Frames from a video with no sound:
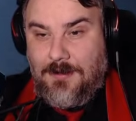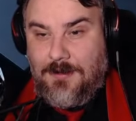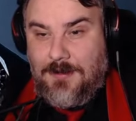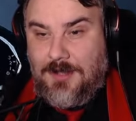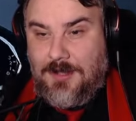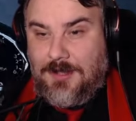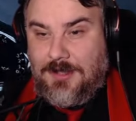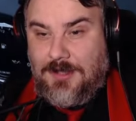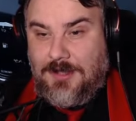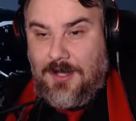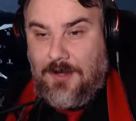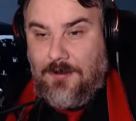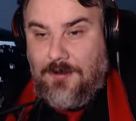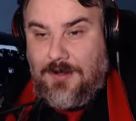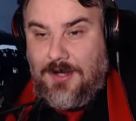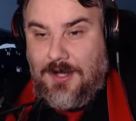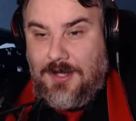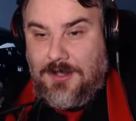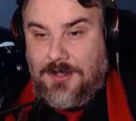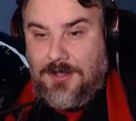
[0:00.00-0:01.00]
these
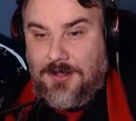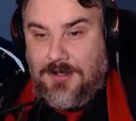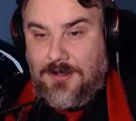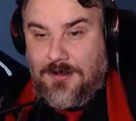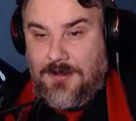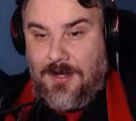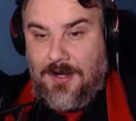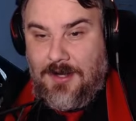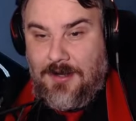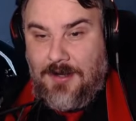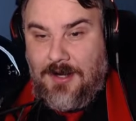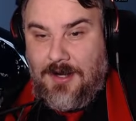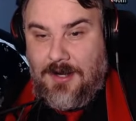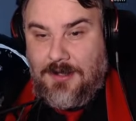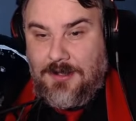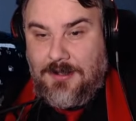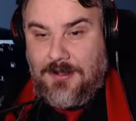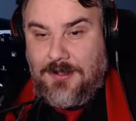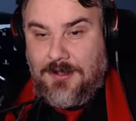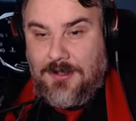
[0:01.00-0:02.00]
locations
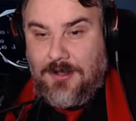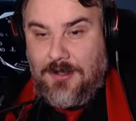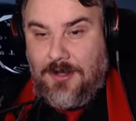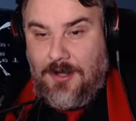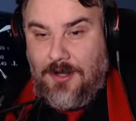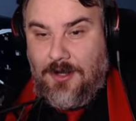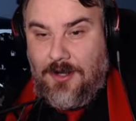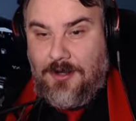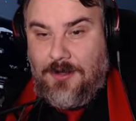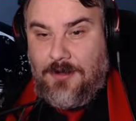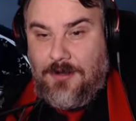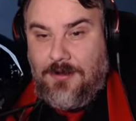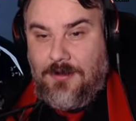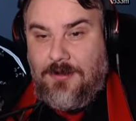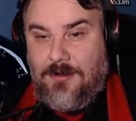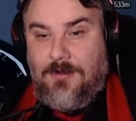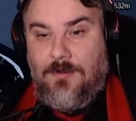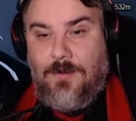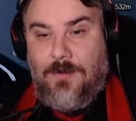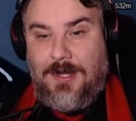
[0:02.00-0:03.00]
and learn
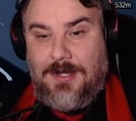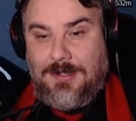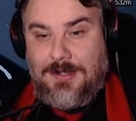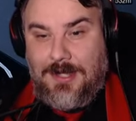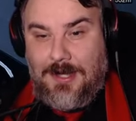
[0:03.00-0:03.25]
the ways